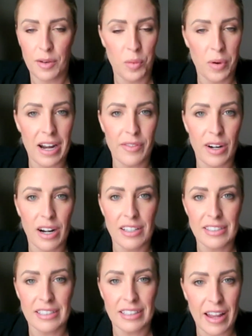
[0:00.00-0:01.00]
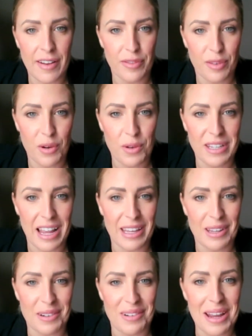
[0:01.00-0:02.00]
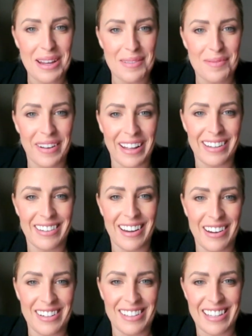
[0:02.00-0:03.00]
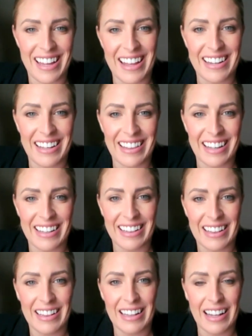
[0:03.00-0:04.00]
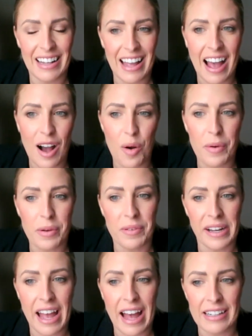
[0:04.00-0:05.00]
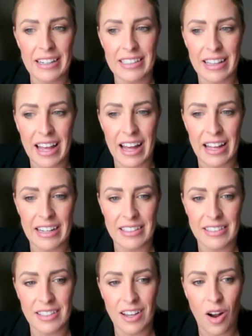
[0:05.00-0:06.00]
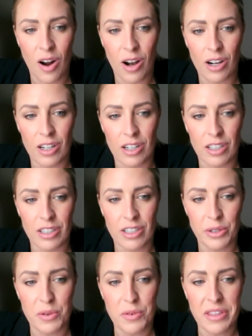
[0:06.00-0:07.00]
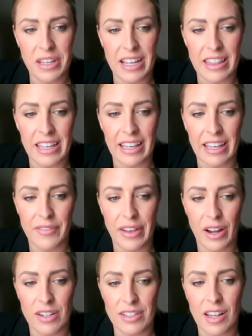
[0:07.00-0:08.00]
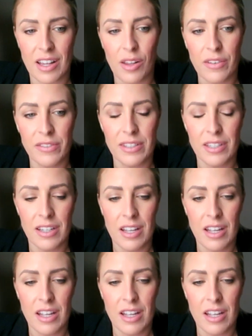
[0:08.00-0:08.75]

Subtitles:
whatever else life throws at you, right? But understanding that how we react to that is our truth, and I think giving ourselves